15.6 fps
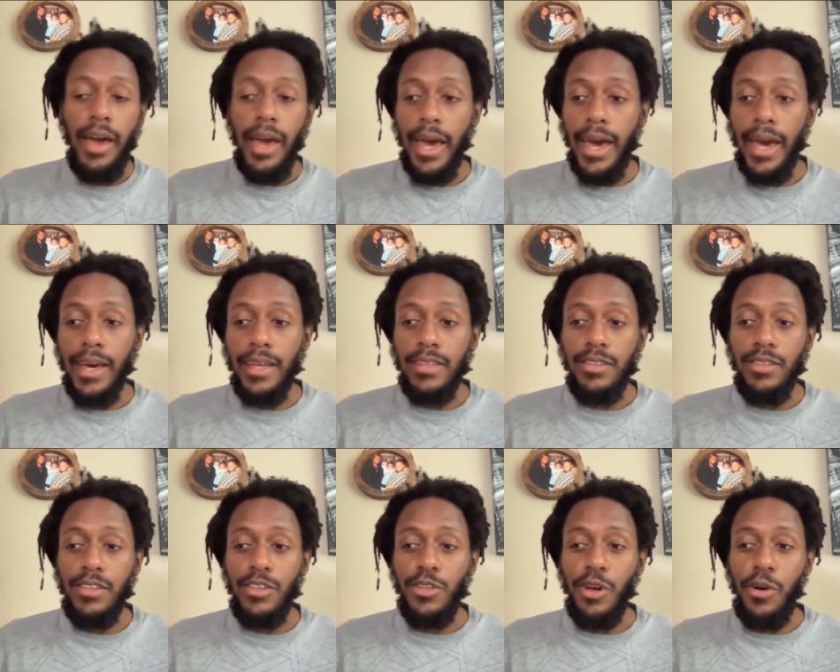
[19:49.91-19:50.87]
And,
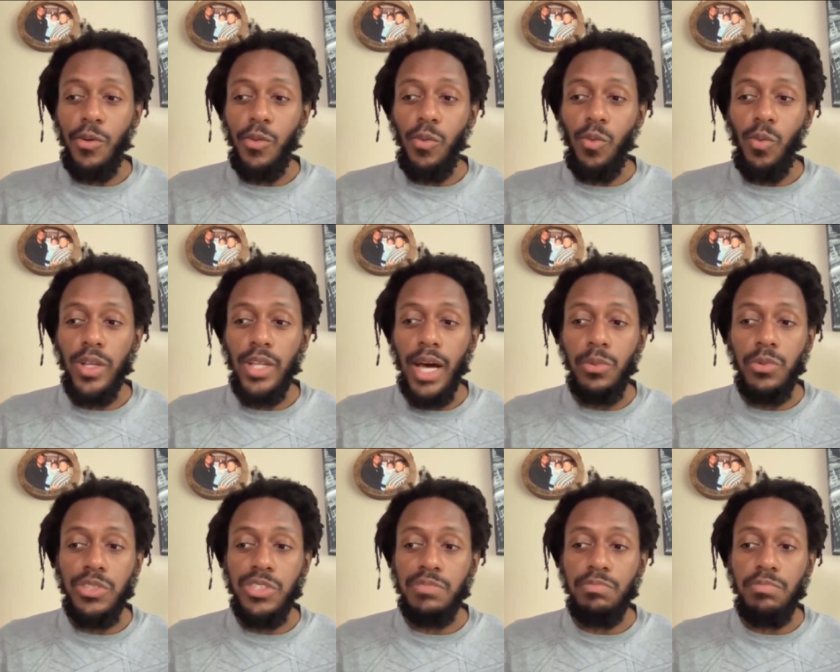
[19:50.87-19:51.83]
when I
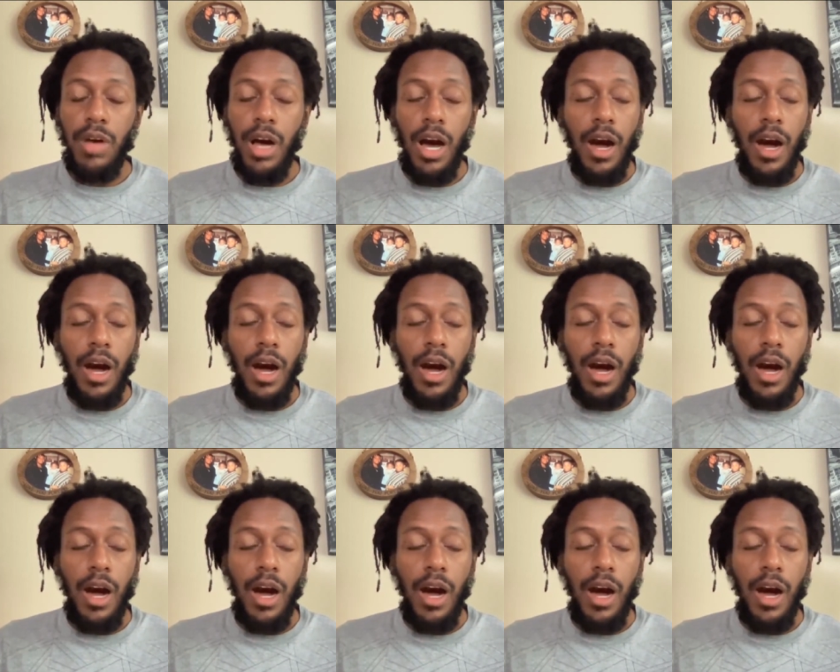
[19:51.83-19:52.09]
was